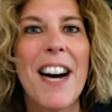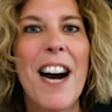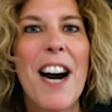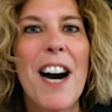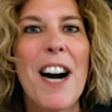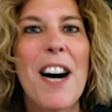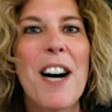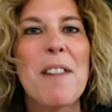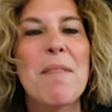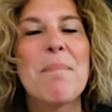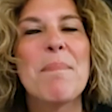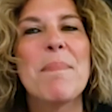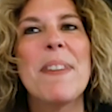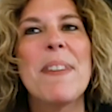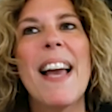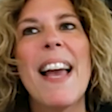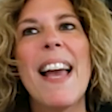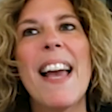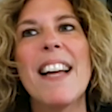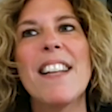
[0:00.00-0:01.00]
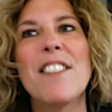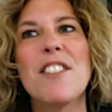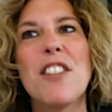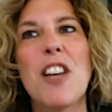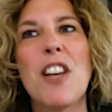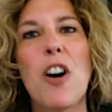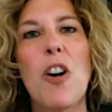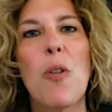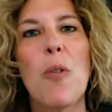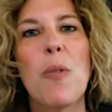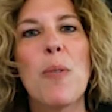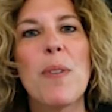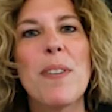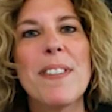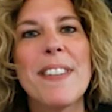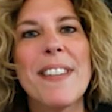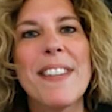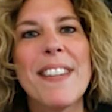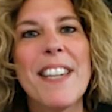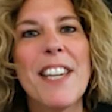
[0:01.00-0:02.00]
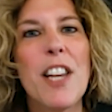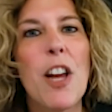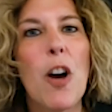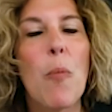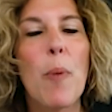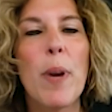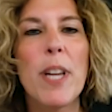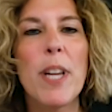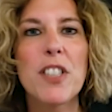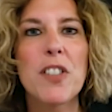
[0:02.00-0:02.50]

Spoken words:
And so, we